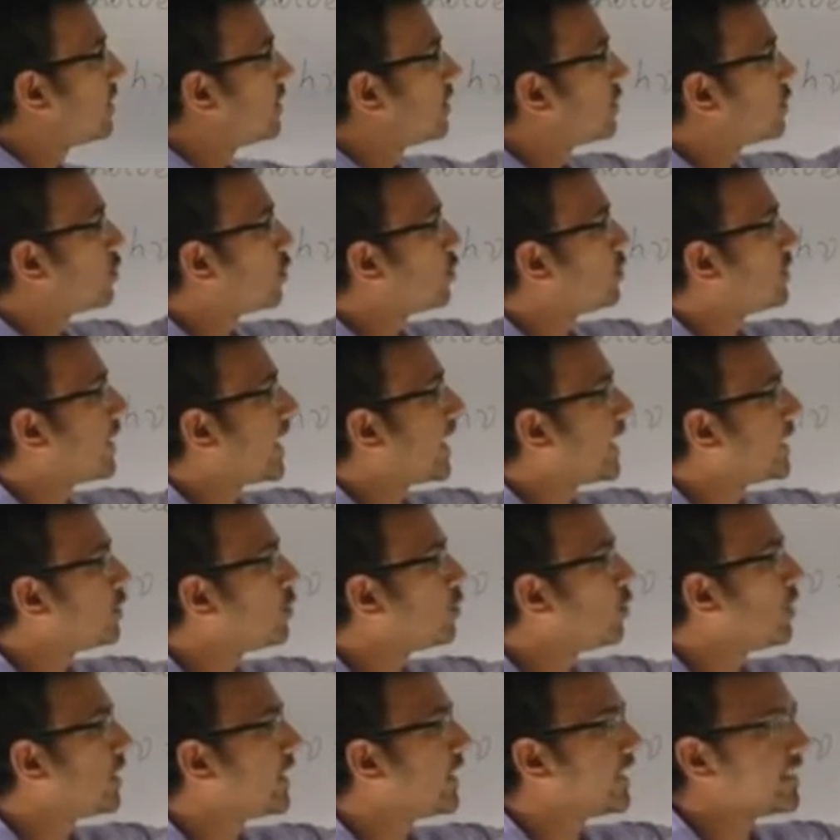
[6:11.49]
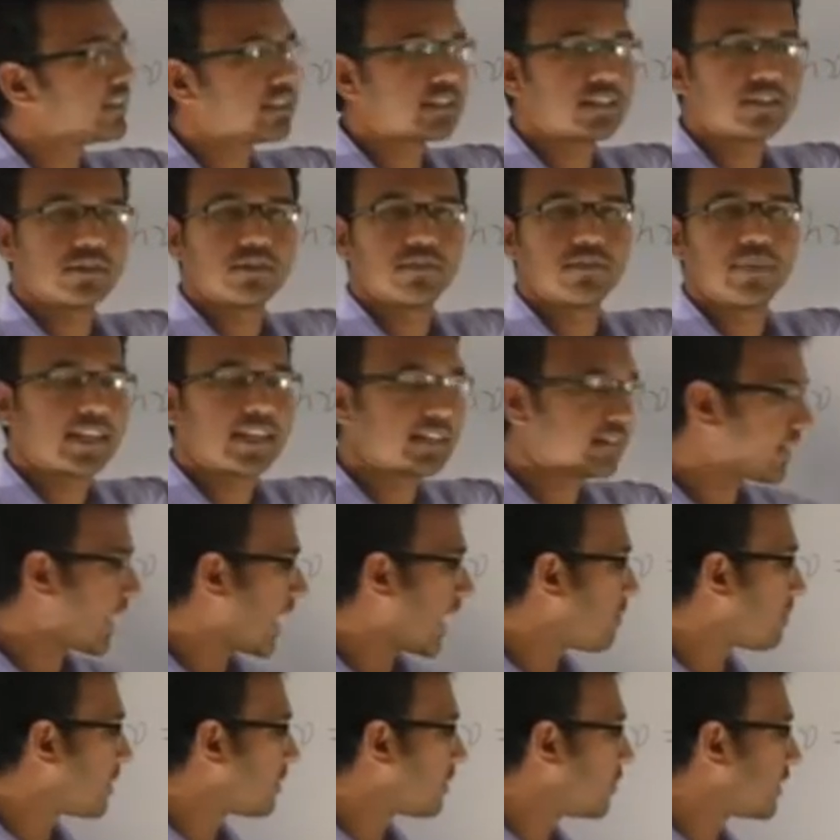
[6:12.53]
So negative voltage means
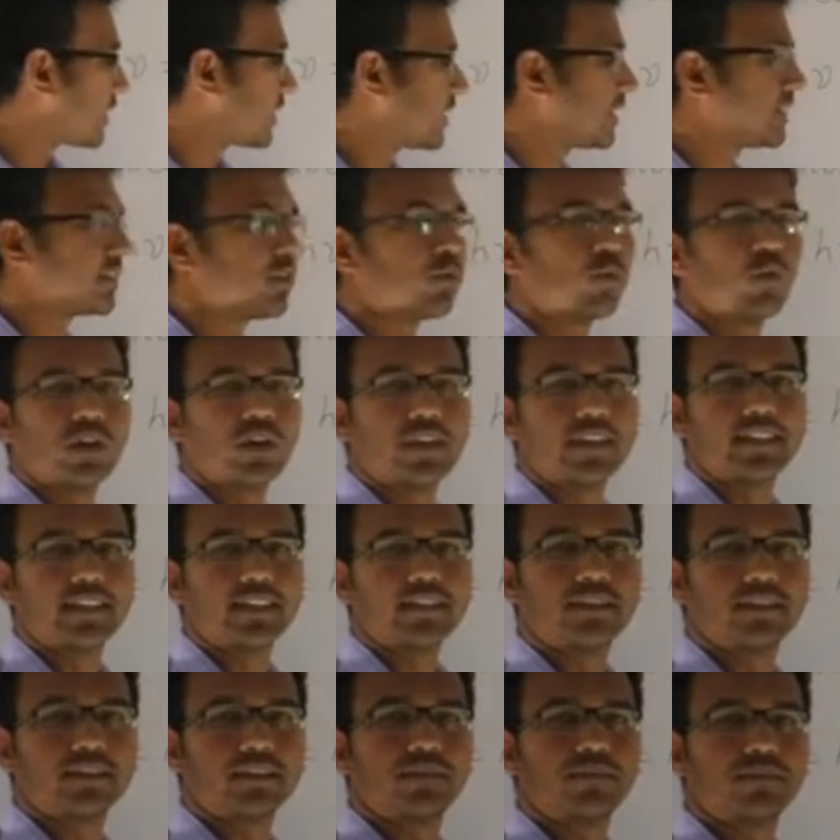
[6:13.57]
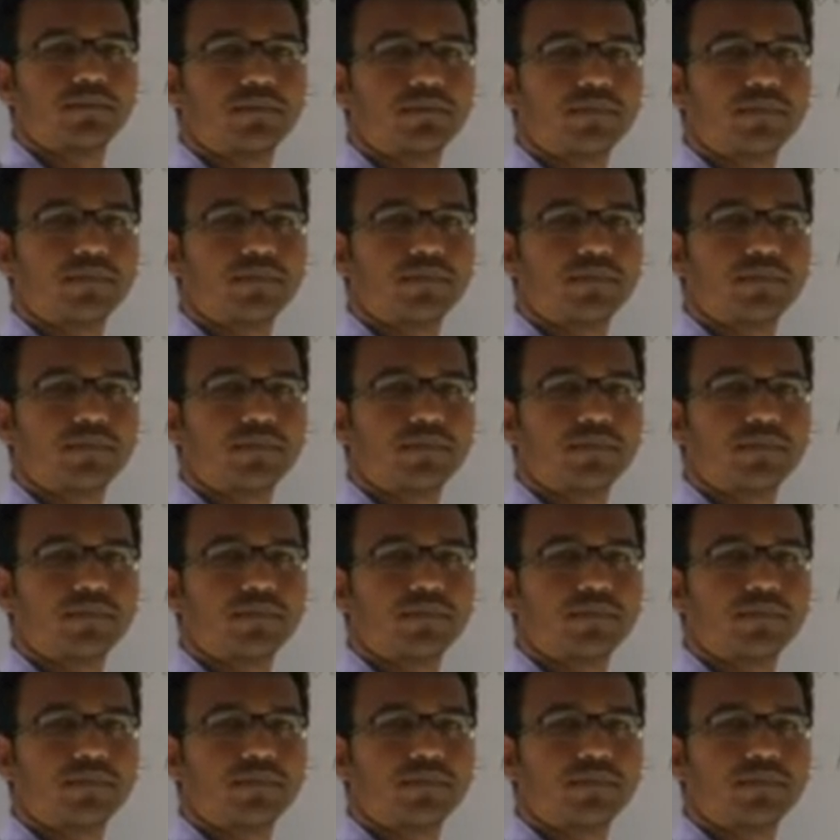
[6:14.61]
I am reversing the voltage.